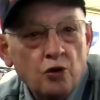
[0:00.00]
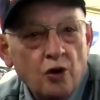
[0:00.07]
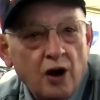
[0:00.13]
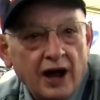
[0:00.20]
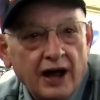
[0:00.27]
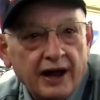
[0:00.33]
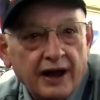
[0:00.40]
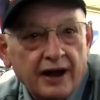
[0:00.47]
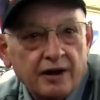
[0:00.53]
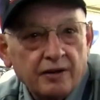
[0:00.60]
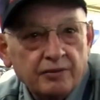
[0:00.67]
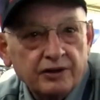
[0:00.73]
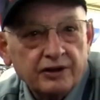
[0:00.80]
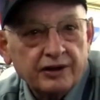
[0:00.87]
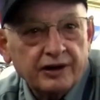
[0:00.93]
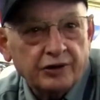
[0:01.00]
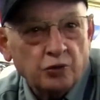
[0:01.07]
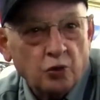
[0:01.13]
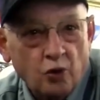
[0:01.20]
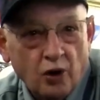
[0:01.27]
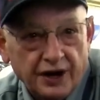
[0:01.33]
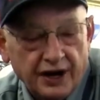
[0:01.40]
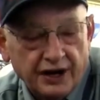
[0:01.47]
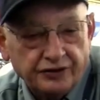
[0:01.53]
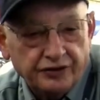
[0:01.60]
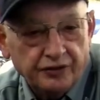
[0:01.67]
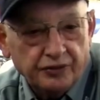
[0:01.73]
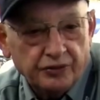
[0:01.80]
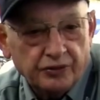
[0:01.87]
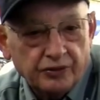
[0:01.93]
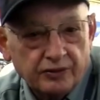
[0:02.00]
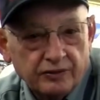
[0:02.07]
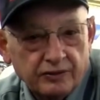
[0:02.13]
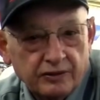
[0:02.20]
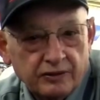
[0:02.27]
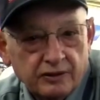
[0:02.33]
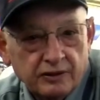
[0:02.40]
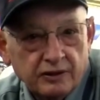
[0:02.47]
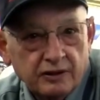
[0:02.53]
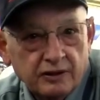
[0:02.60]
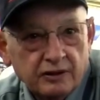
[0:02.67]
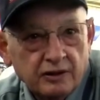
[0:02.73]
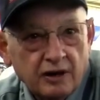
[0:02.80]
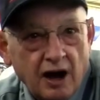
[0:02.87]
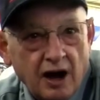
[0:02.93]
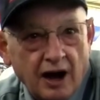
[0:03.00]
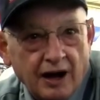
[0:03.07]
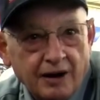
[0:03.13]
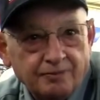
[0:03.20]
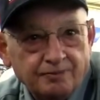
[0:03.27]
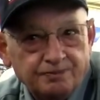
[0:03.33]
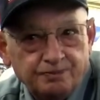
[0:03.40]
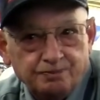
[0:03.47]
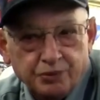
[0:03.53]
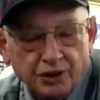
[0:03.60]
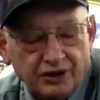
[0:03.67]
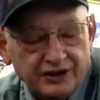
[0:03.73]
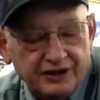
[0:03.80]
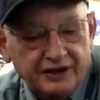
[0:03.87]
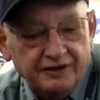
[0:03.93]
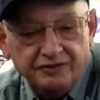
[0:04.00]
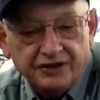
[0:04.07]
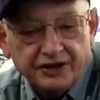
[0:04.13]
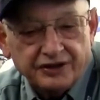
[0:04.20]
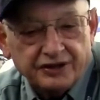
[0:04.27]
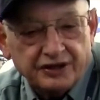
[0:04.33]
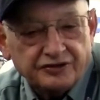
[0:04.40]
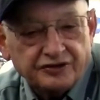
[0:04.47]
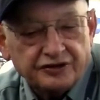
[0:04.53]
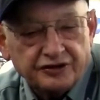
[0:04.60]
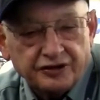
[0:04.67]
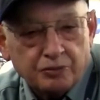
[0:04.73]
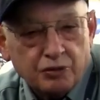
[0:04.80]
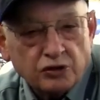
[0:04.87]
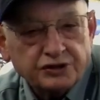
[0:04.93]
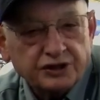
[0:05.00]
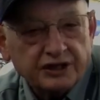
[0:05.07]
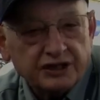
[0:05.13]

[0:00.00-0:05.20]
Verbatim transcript: who I am and what I do. I believe that this is the most